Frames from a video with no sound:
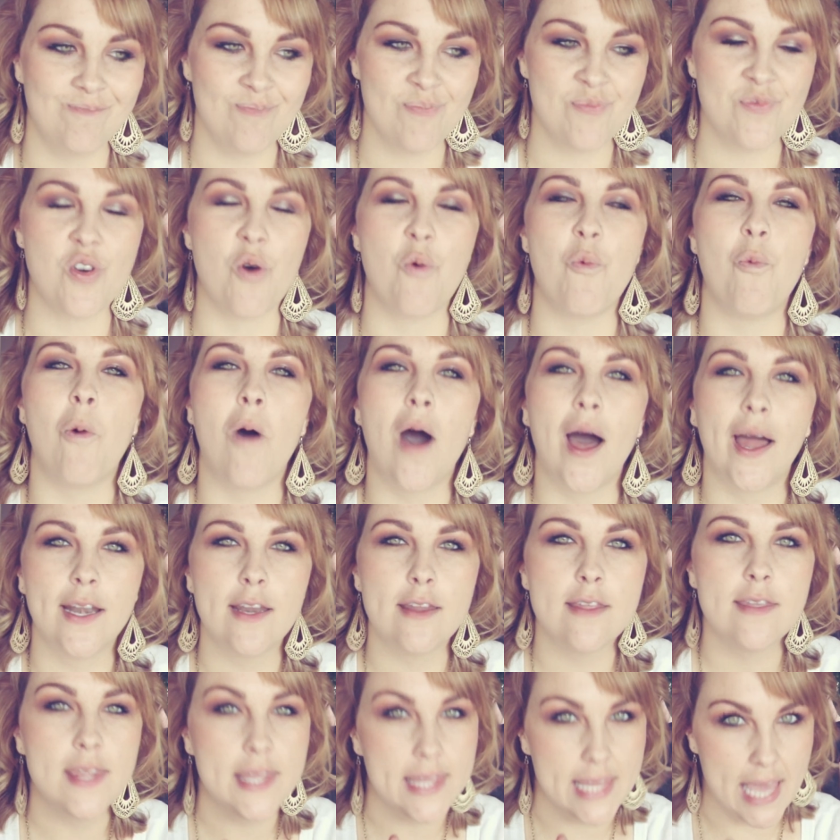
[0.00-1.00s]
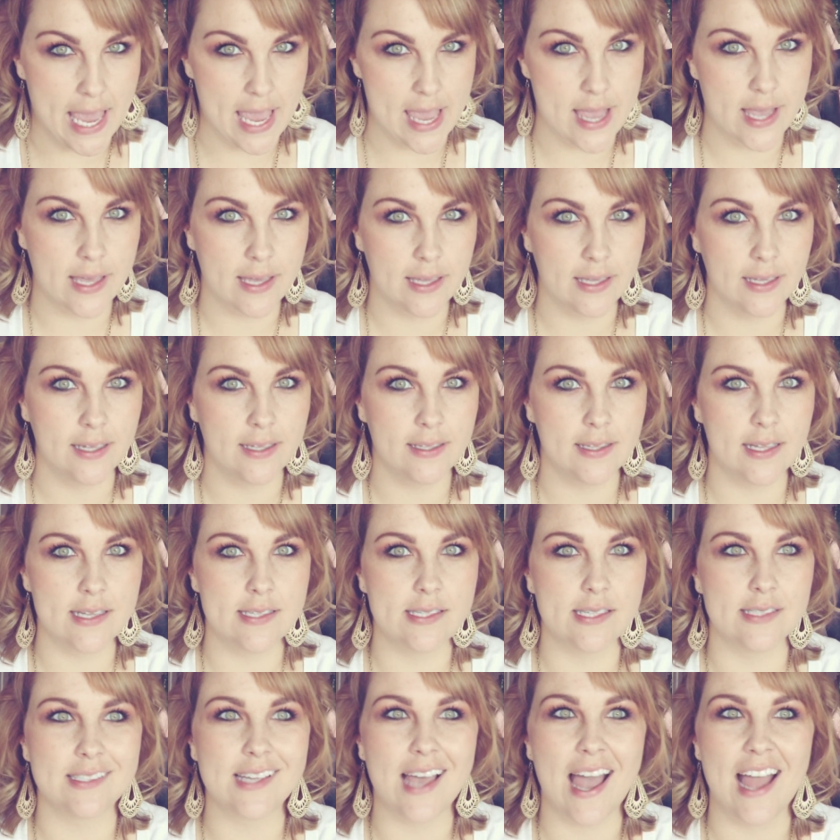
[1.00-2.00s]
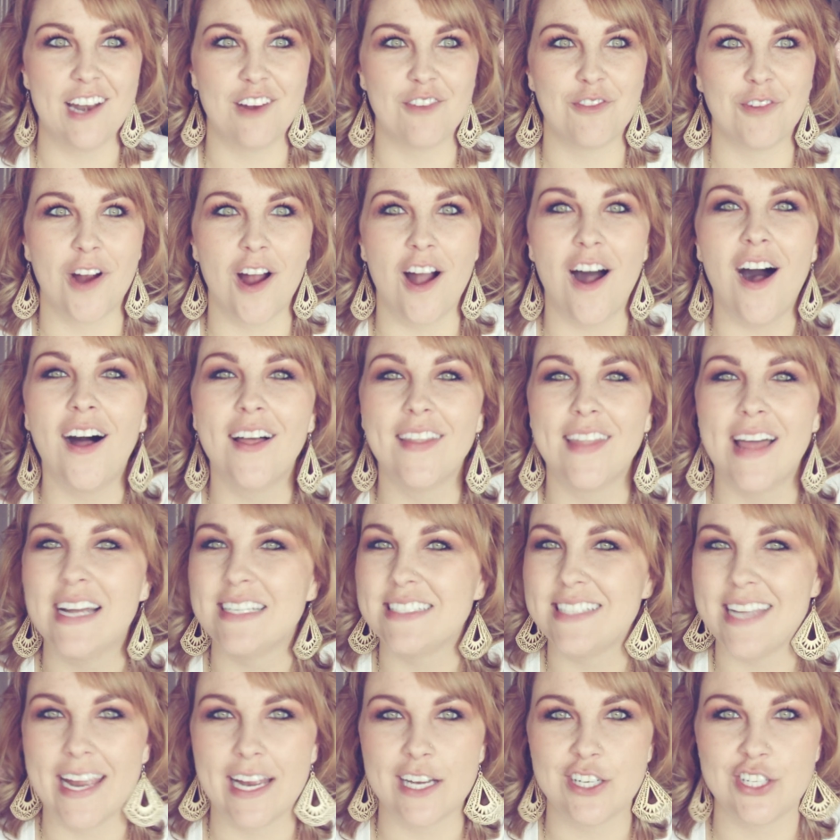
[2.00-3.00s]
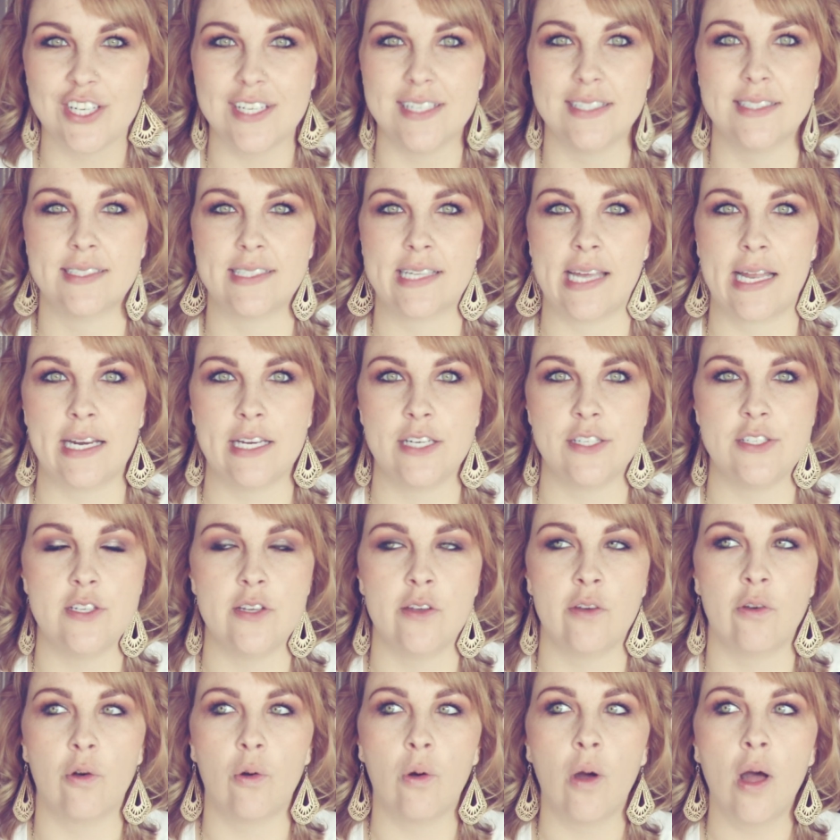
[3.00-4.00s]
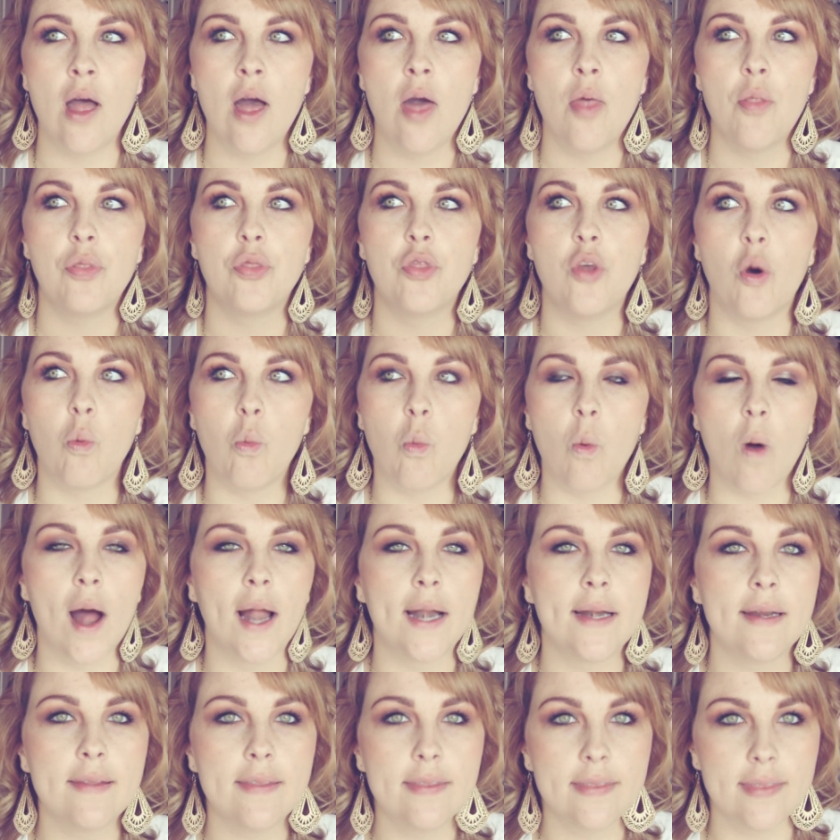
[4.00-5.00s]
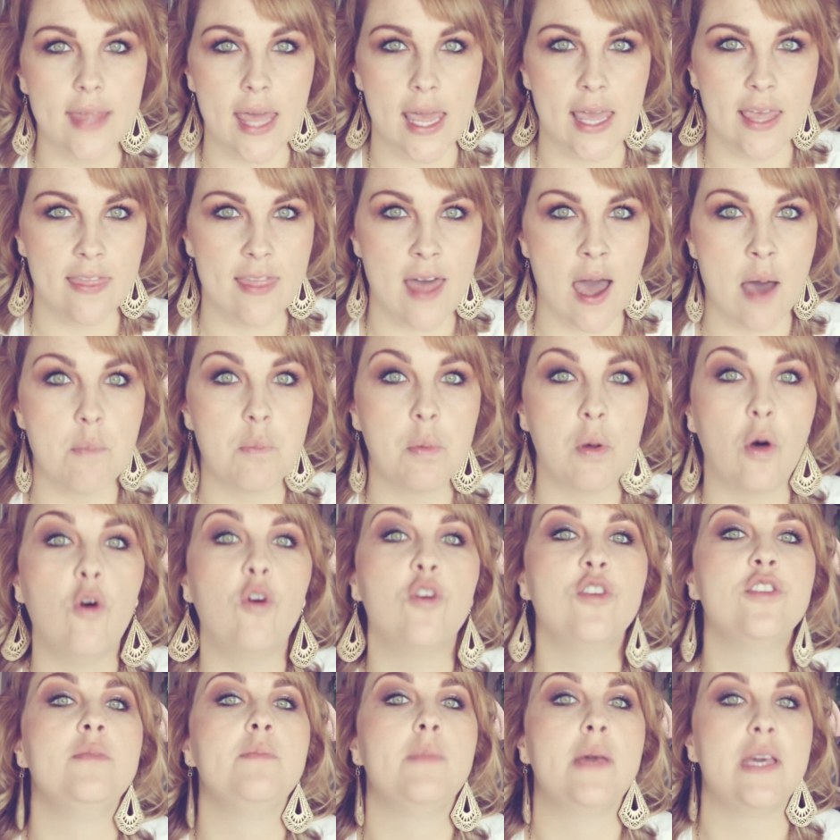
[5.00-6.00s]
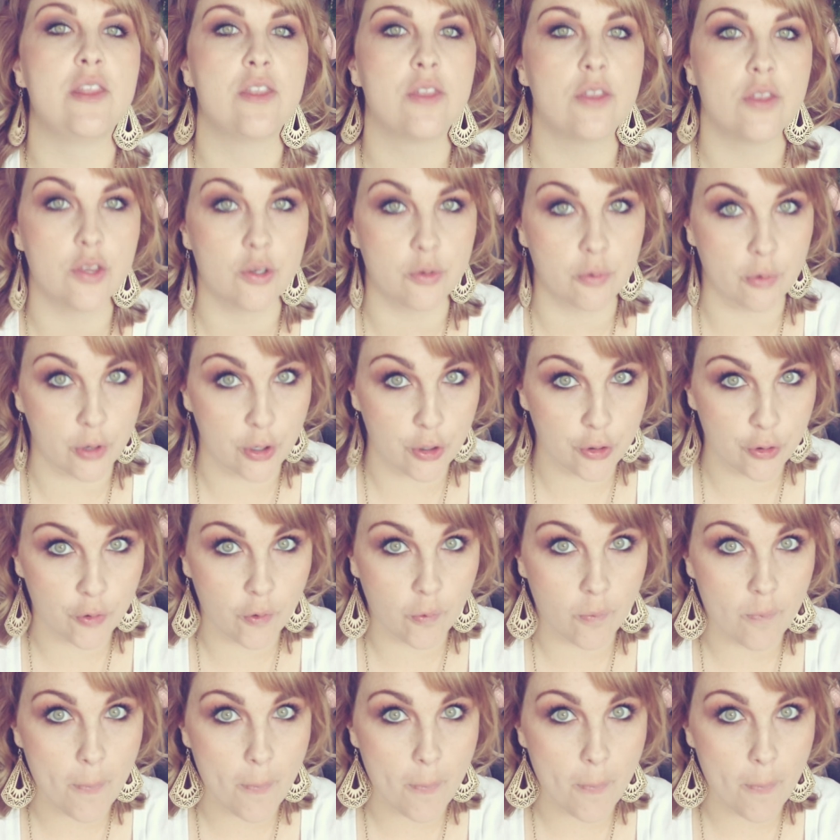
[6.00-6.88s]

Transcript: the one thing, and this is kind of where all that tangent is getting to, the one thing that pulled me through